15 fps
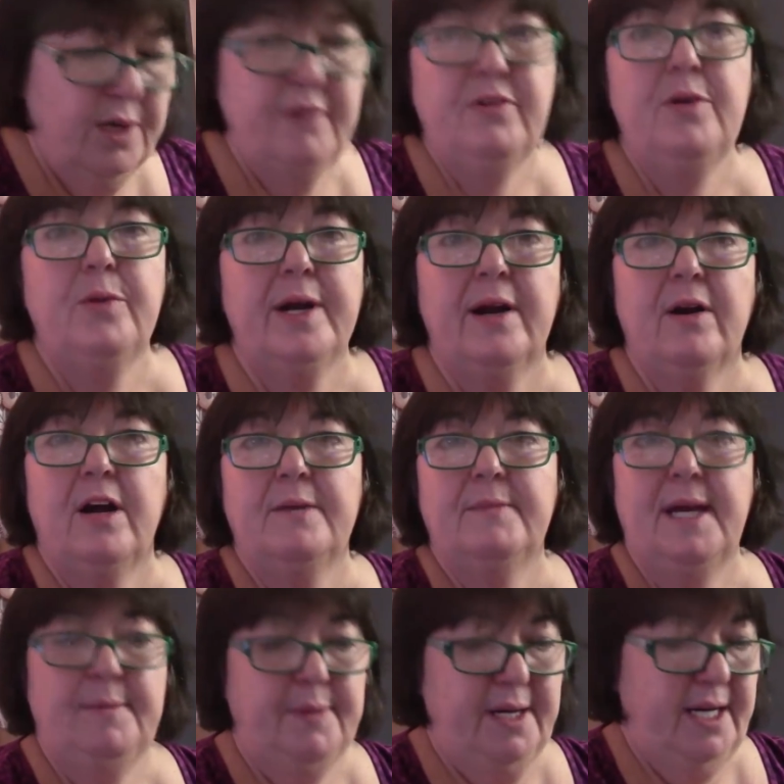everywhere on
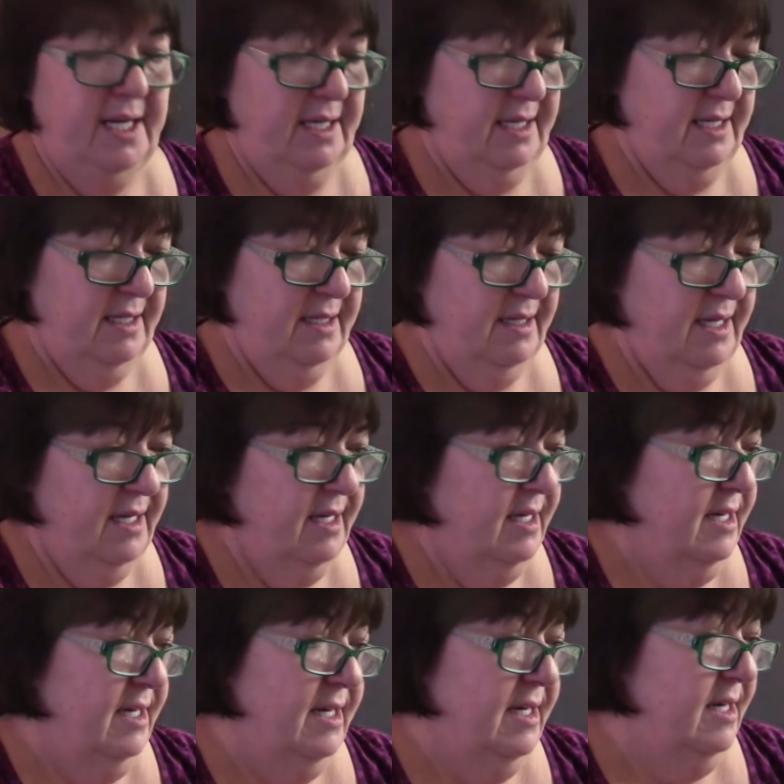my bike
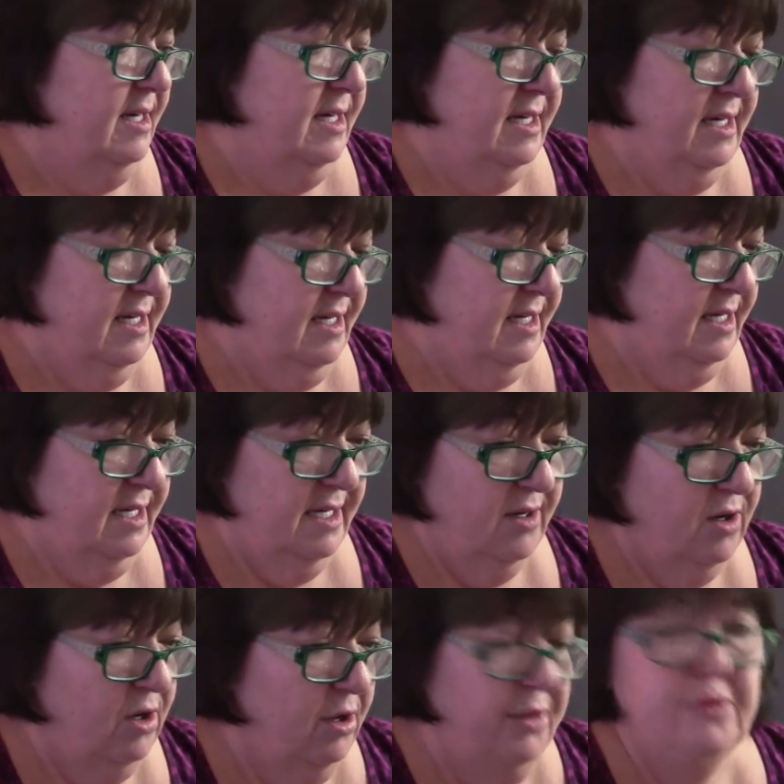
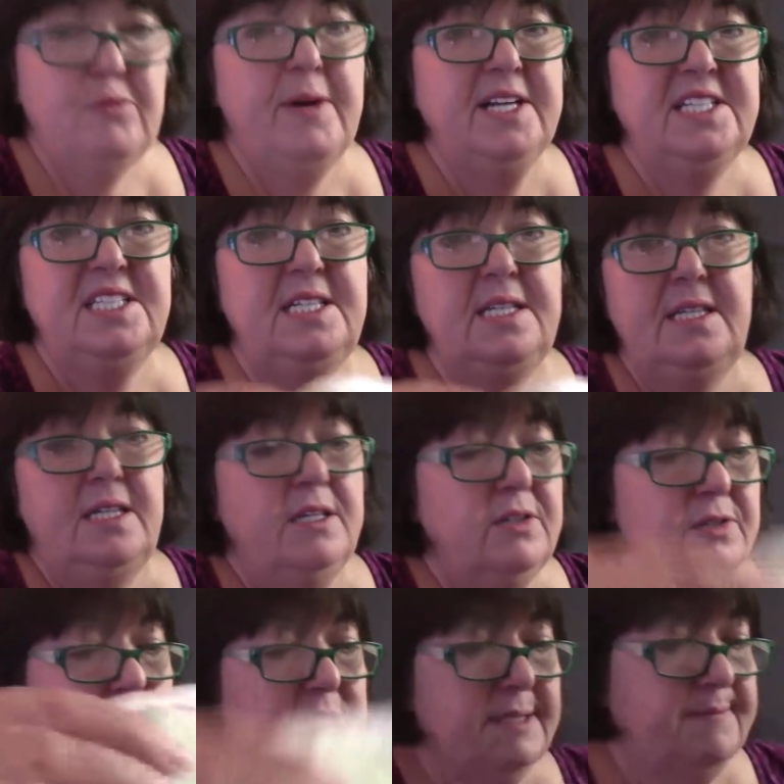all through my teen
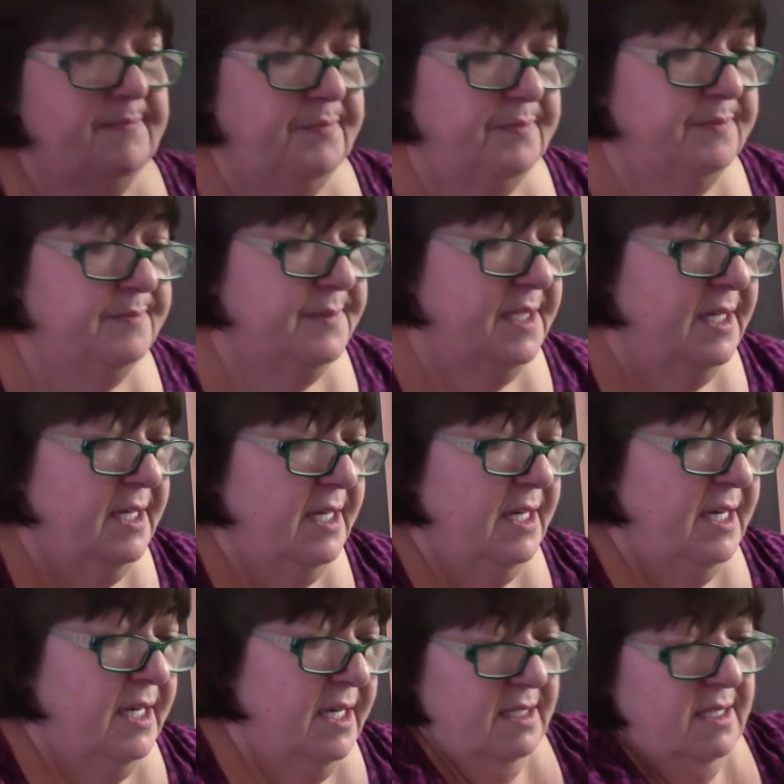years.
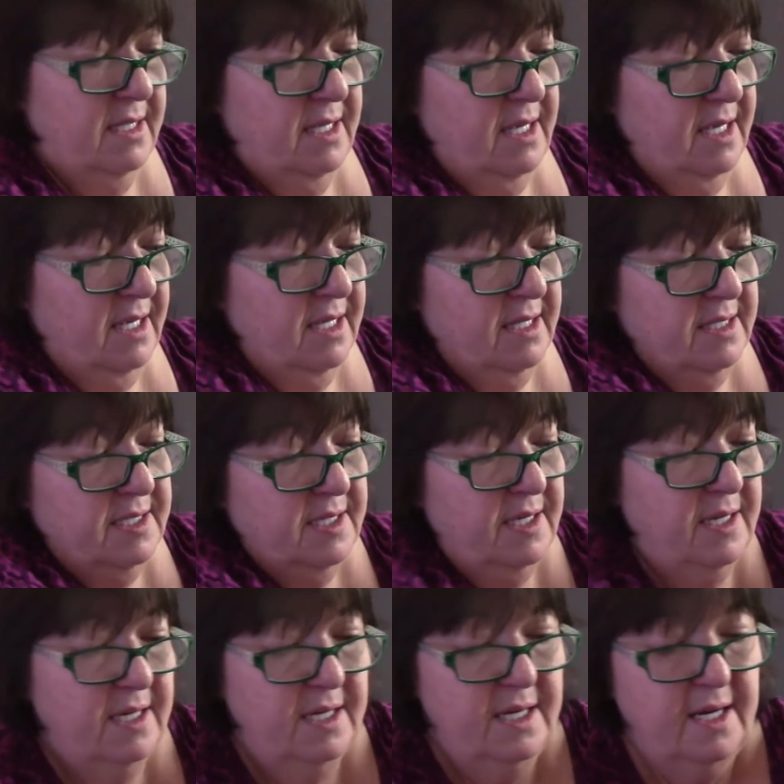And
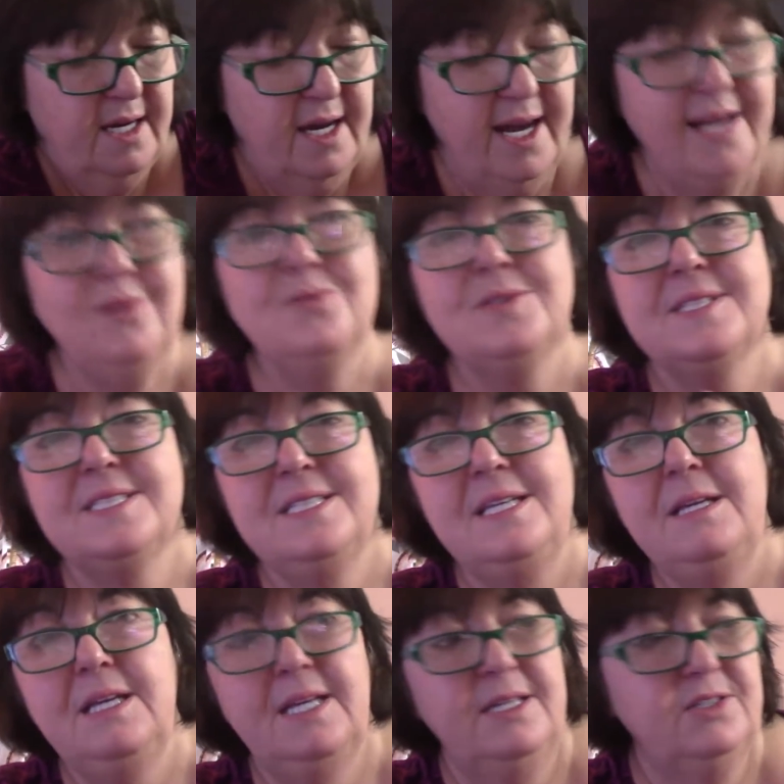I don't
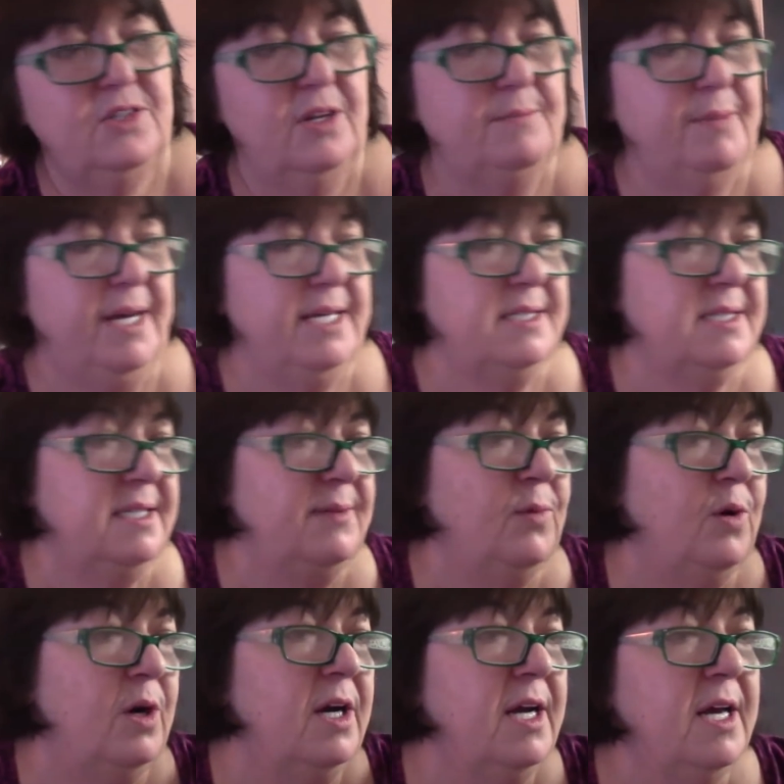see kids on bikes
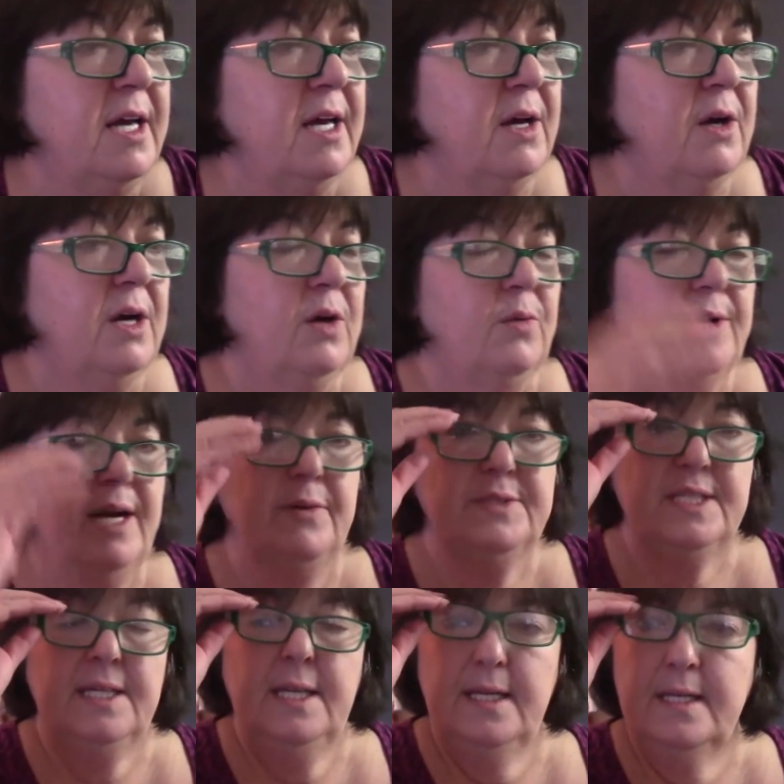anymore. When I
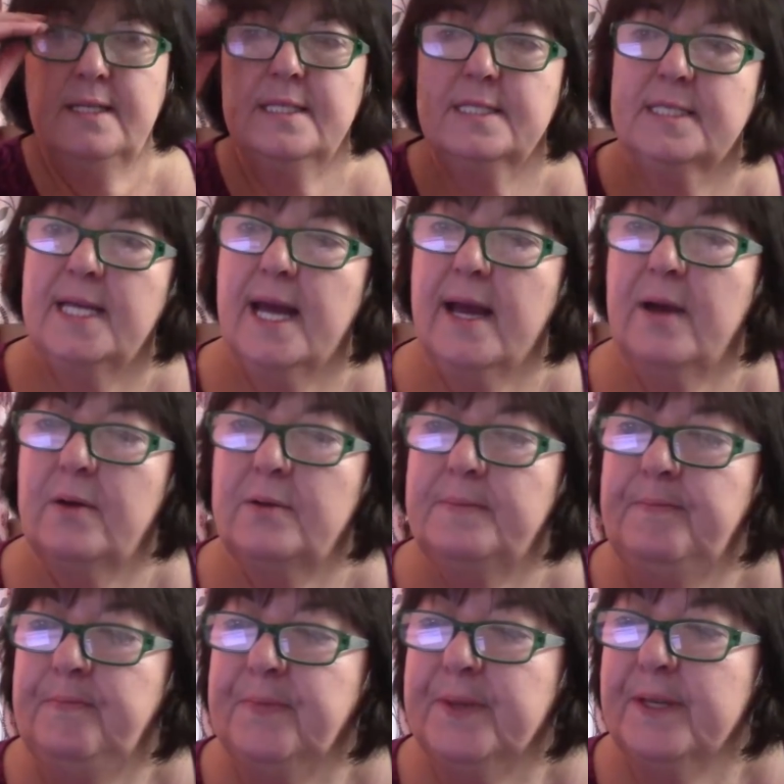was a kid in this
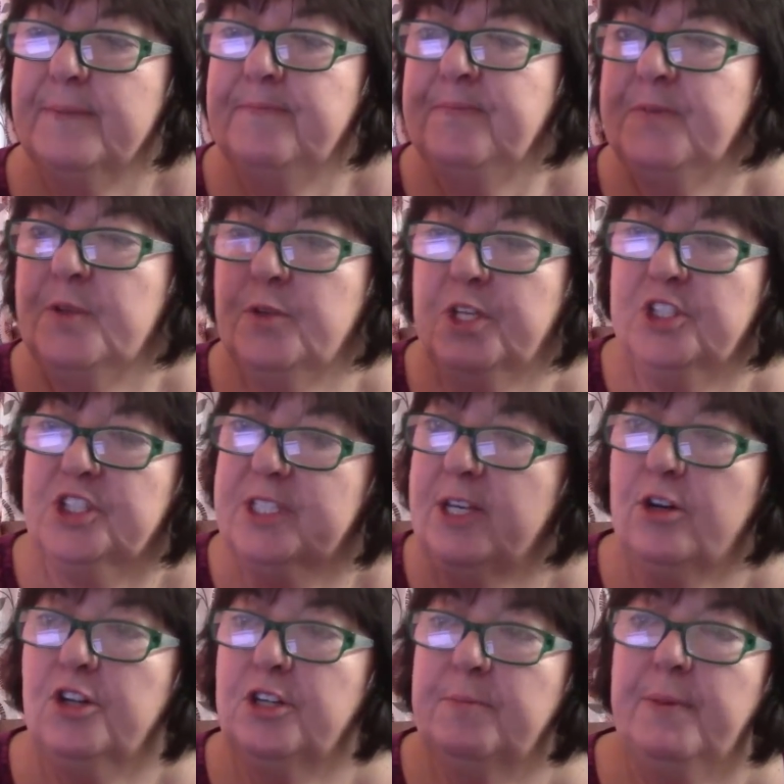town, you could just
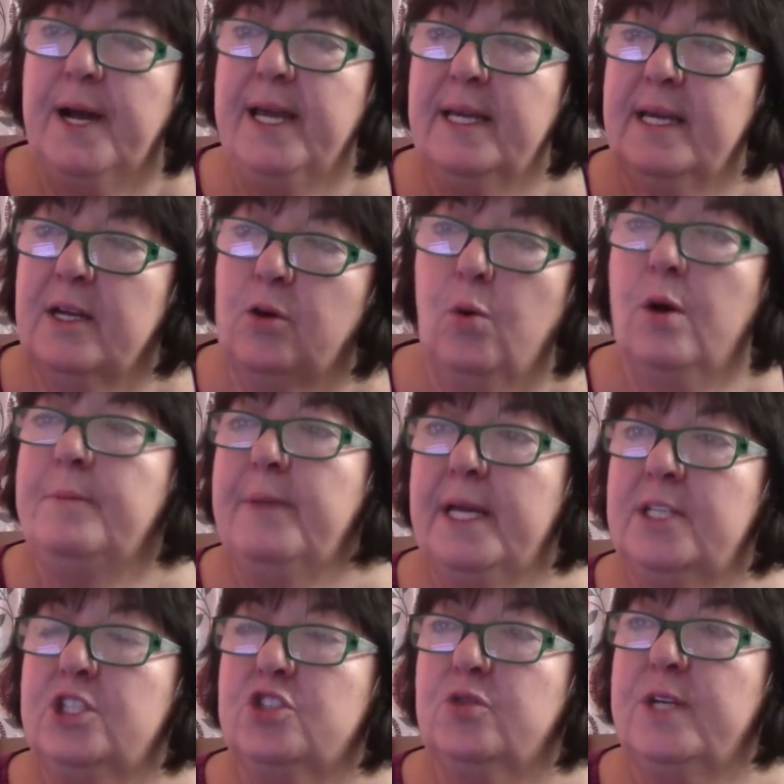get on your bike and go on
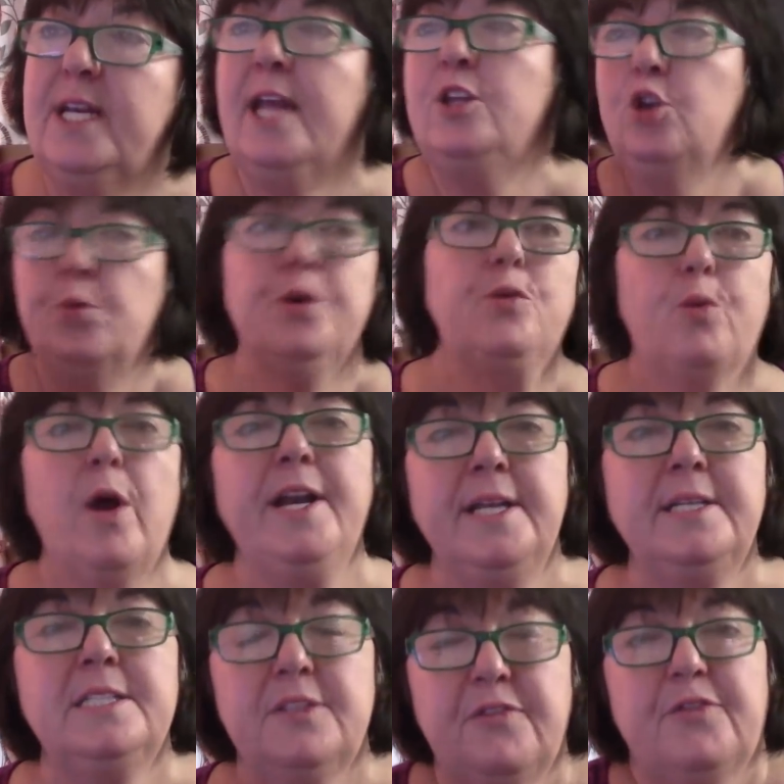Main Street and you would
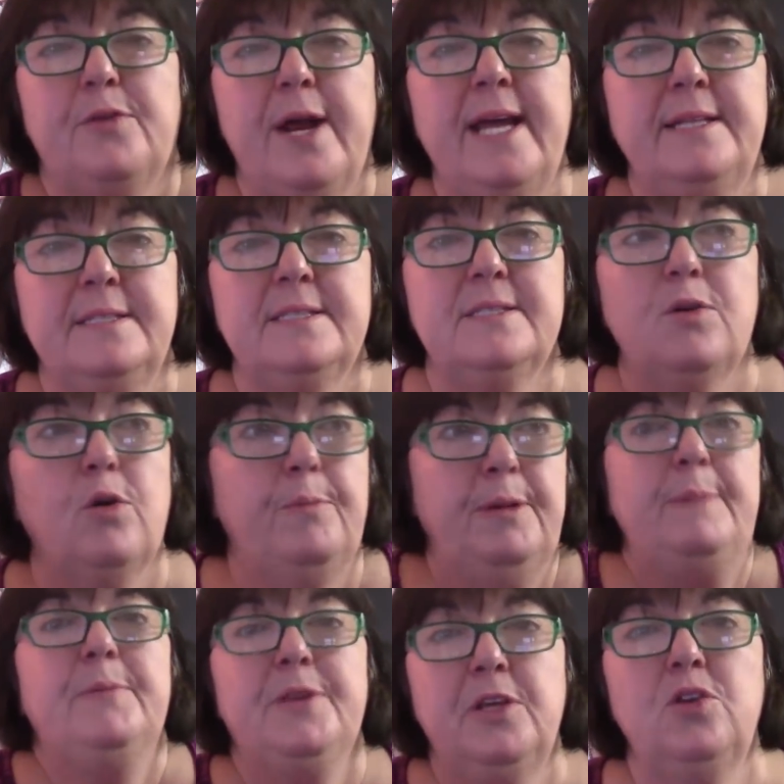run into friends or
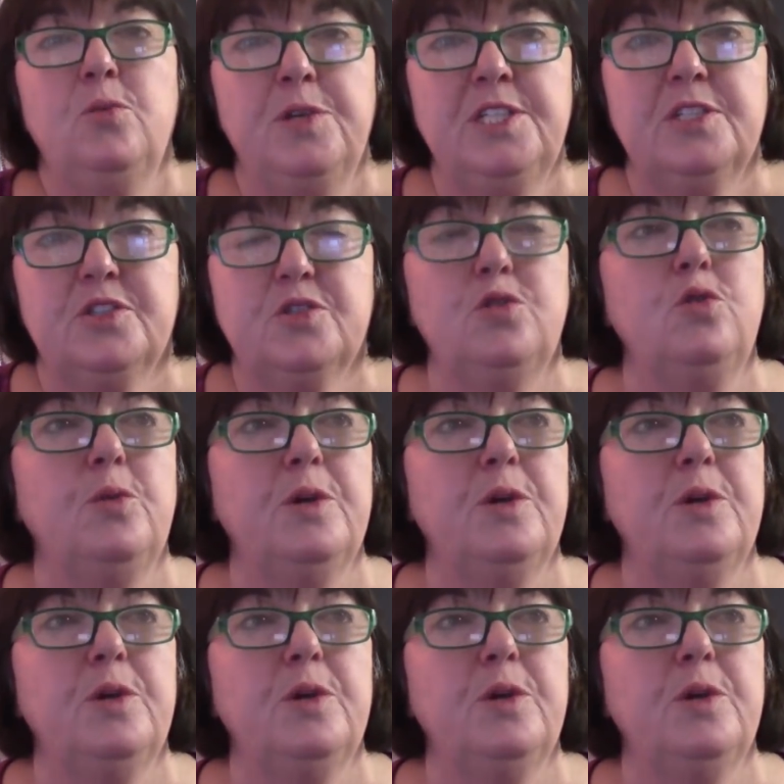people that you went to school